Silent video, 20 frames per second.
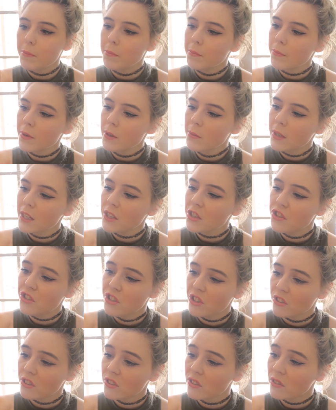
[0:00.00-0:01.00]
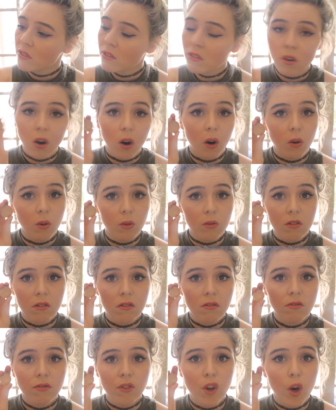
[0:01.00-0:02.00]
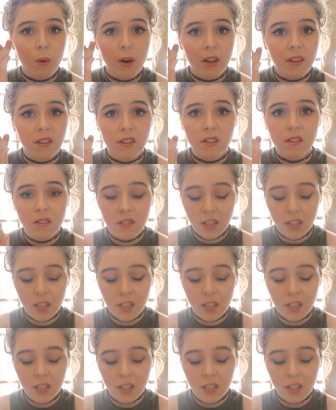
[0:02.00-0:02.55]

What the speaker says: pretty much just gold, no other